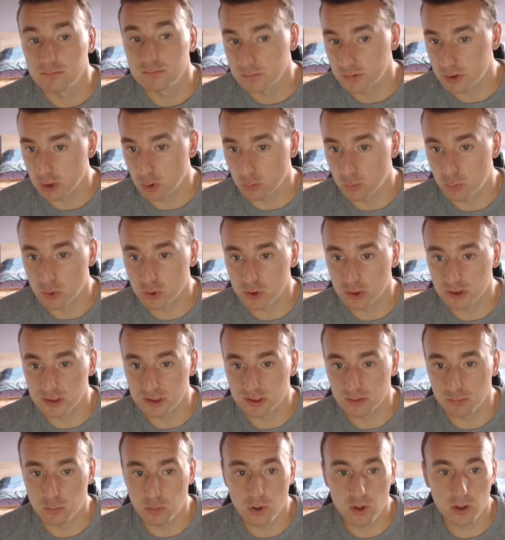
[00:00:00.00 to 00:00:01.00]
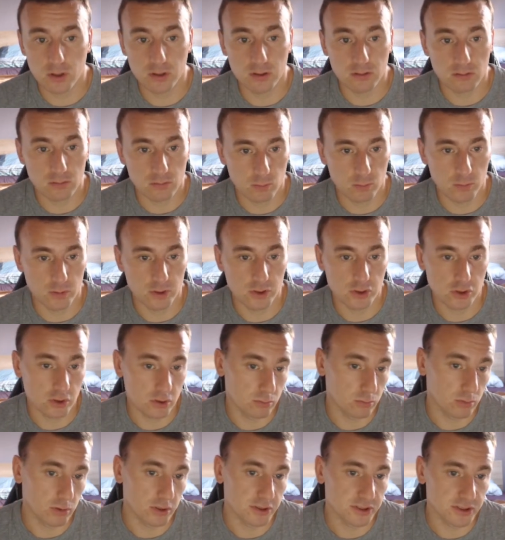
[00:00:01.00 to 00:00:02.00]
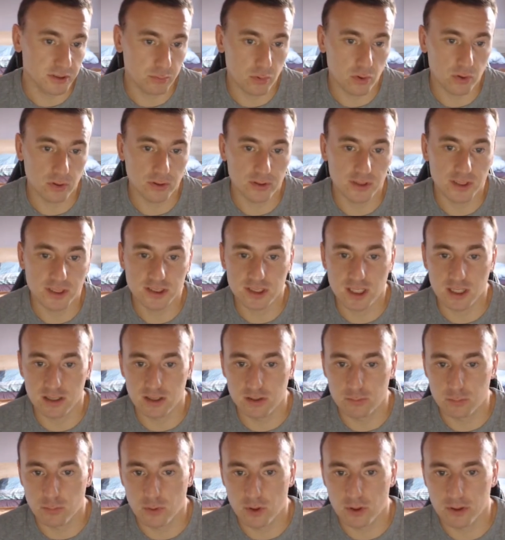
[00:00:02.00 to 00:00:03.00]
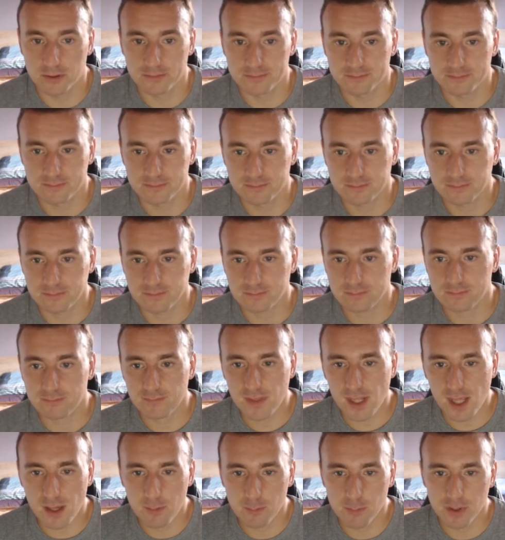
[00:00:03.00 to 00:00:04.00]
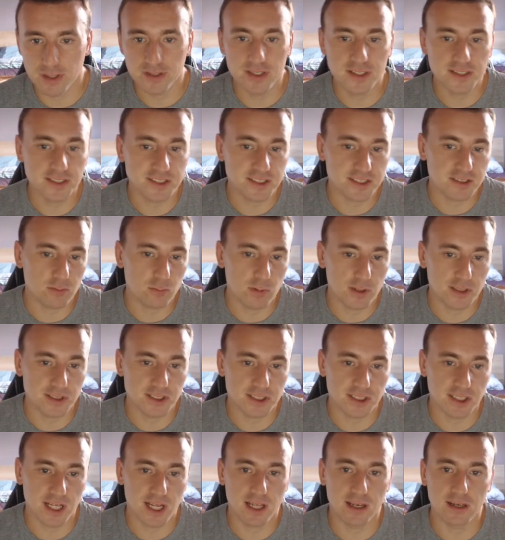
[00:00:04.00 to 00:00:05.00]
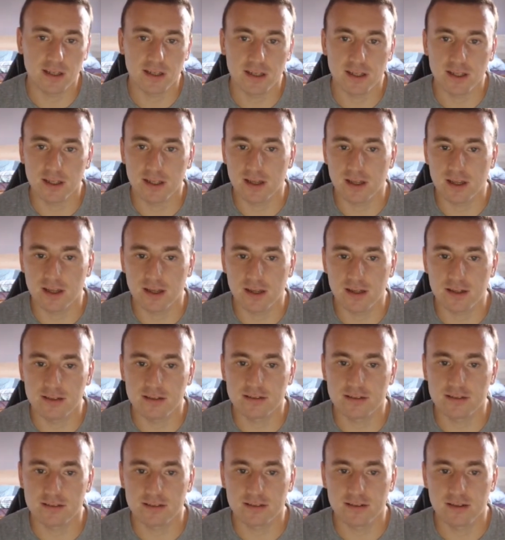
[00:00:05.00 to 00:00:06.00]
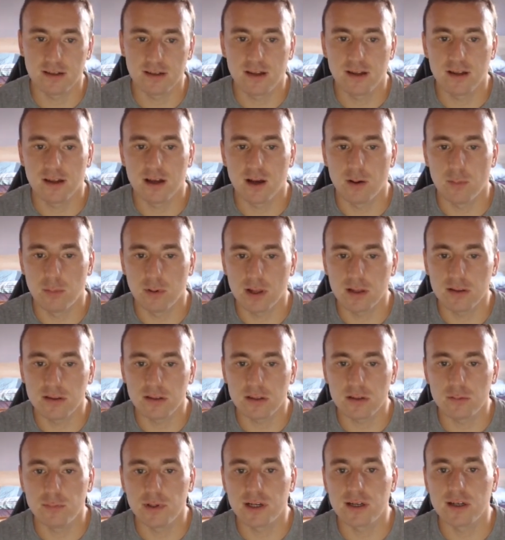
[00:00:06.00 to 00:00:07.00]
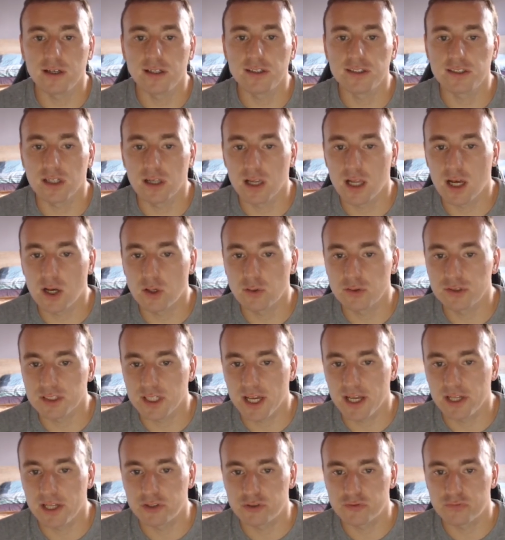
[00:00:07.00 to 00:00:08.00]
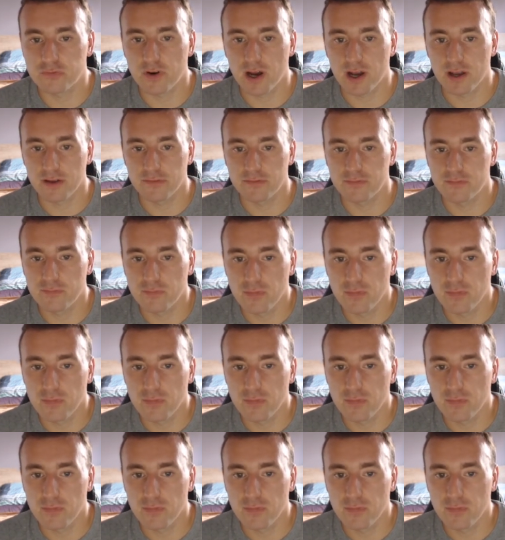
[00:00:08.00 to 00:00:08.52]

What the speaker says: So pushes the pawn, which will support this other pawn. But this, once again, is a blunder because allows h5.